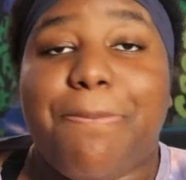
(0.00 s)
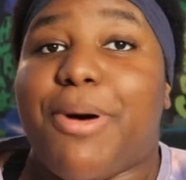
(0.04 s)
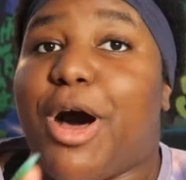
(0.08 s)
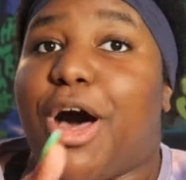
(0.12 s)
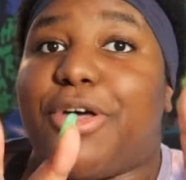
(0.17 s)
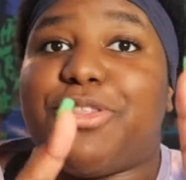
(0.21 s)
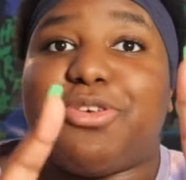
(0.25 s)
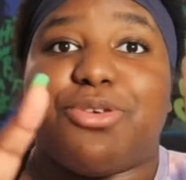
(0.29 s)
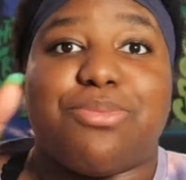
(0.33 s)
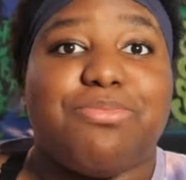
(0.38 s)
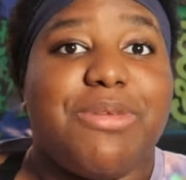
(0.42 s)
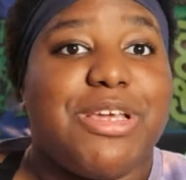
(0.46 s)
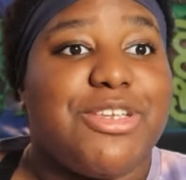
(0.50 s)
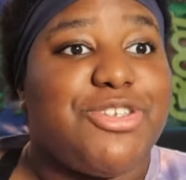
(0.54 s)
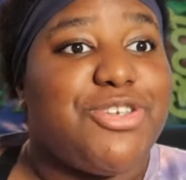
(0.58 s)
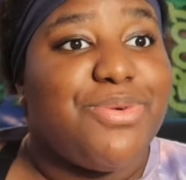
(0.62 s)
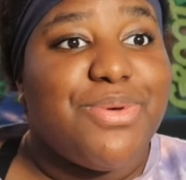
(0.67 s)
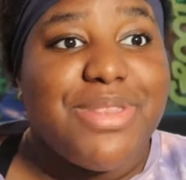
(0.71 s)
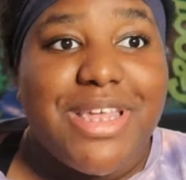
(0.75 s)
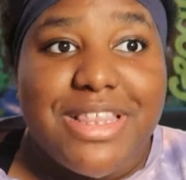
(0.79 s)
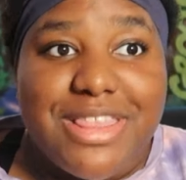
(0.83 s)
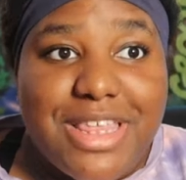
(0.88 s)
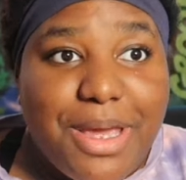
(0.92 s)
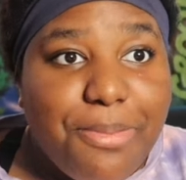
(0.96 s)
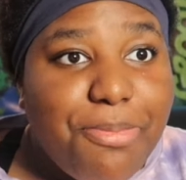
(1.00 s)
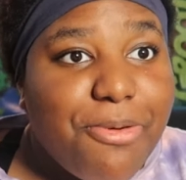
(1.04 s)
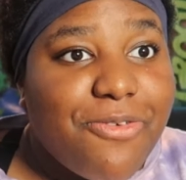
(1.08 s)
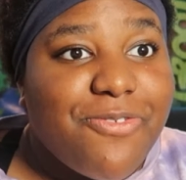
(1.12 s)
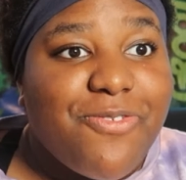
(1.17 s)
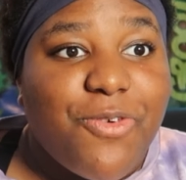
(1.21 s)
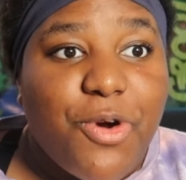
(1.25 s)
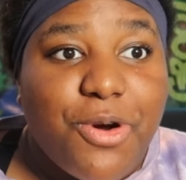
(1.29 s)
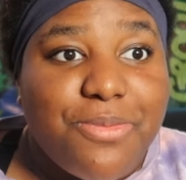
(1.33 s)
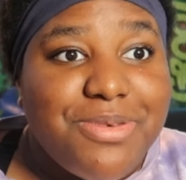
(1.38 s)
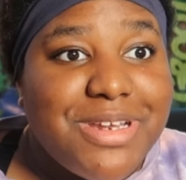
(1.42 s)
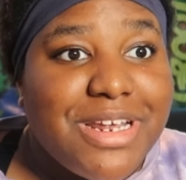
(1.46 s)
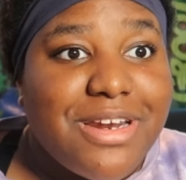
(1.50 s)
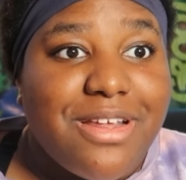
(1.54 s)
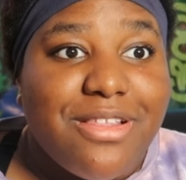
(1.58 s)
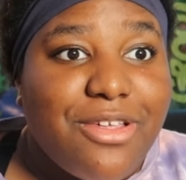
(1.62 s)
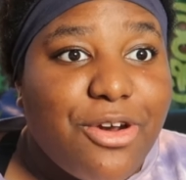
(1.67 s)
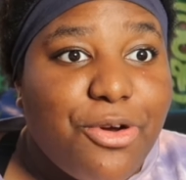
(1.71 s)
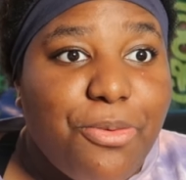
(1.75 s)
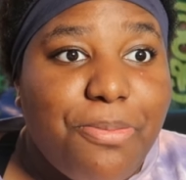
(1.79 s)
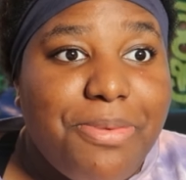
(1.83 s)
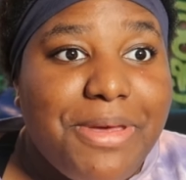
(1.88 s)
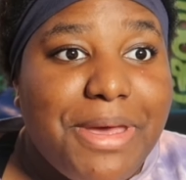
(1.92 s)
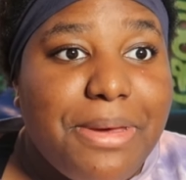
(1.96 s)
It bothered me too that they performed it a
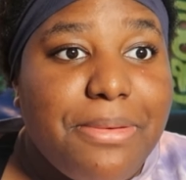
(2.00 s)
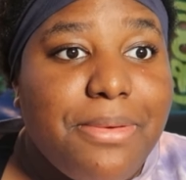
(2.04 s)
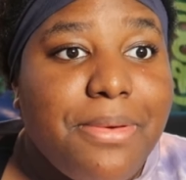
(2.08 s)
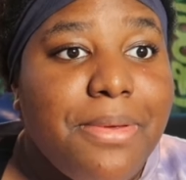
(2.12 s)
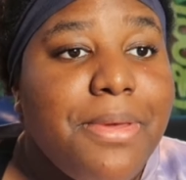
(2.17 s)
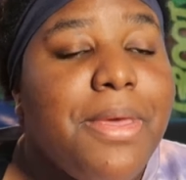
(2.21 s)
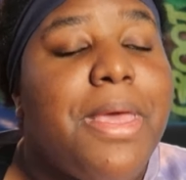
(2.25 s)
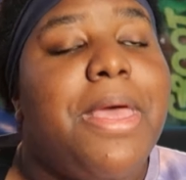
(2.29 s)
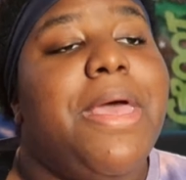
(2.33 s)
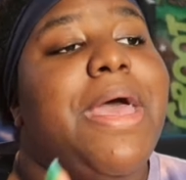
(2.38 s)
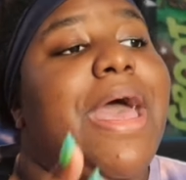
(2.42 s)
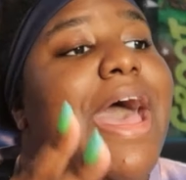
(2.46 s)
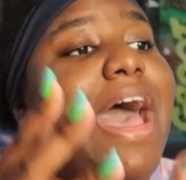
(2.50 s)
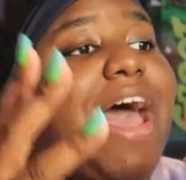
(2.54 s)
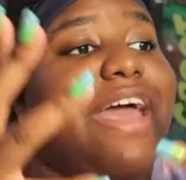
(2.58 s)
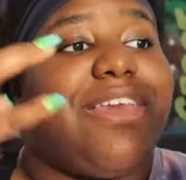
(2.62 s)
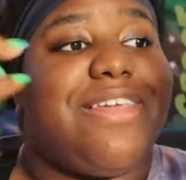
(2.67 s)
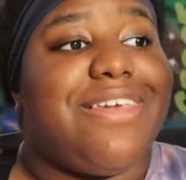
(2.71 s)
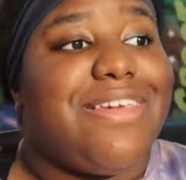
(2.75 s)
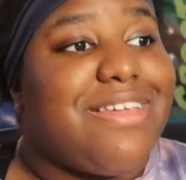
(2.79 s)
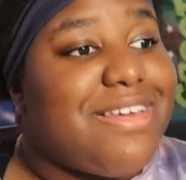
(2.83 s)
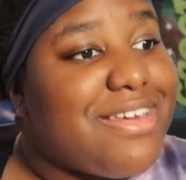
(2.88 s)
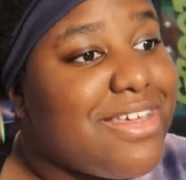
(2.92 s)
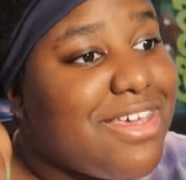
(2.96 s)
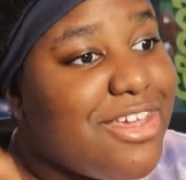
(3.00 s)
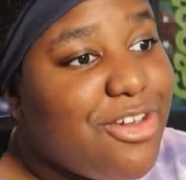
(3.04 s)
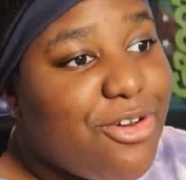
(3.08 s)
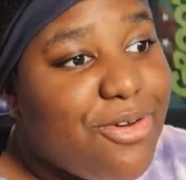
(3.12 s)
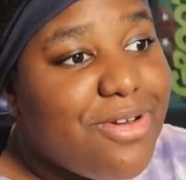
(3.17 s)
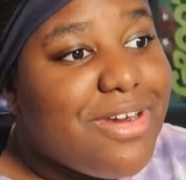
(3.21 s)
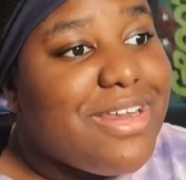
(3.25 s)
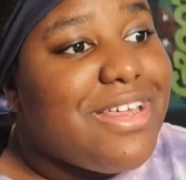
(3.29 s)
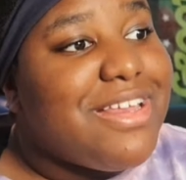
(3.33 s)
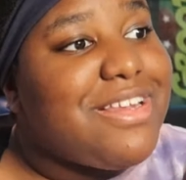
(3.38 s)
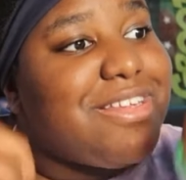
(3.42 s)
little bit. I didn't get to hear it